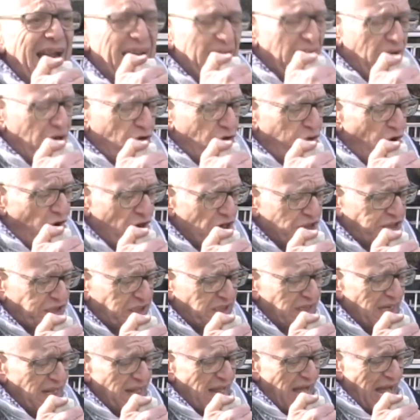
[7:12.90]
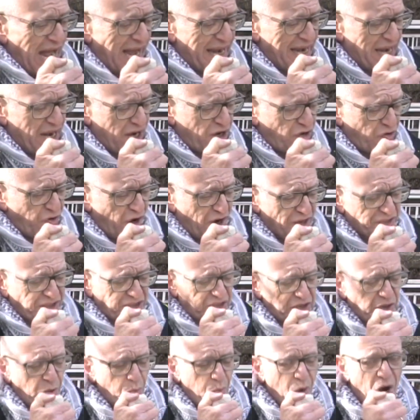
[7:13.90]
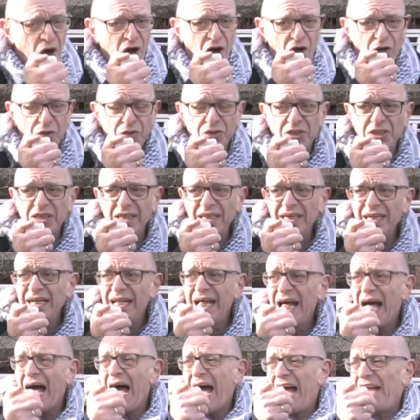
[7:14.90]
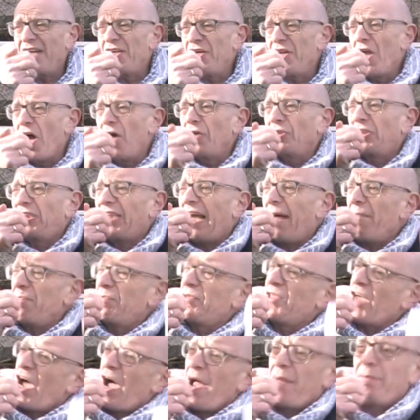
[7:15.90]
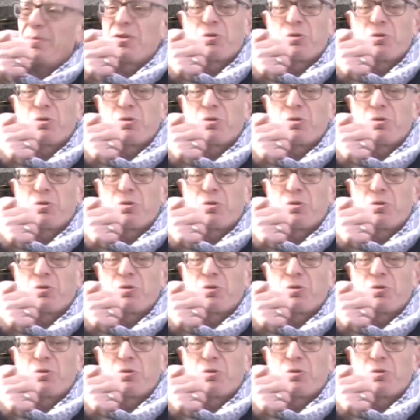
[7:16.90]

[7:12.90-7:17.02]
across the world. And you know, sometimes